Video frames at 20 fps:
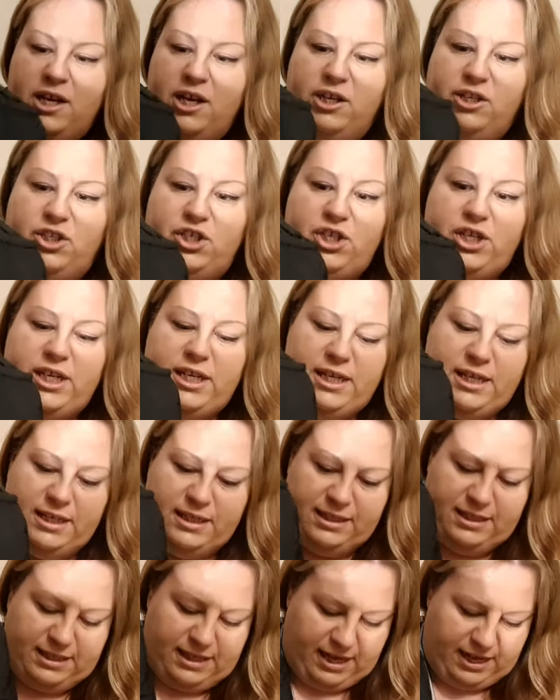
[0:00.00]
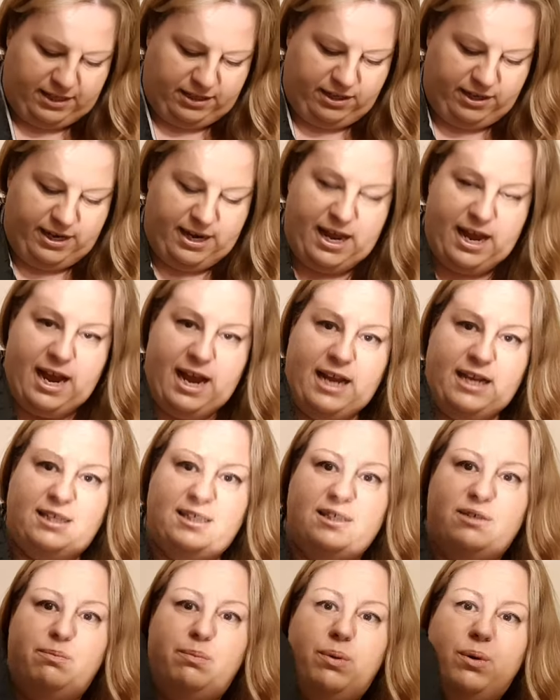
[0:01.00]
a jeans and a
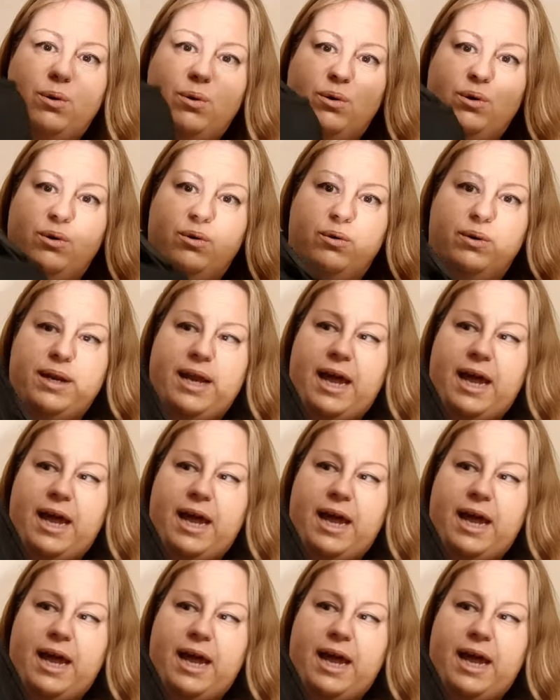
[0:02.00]
nice polo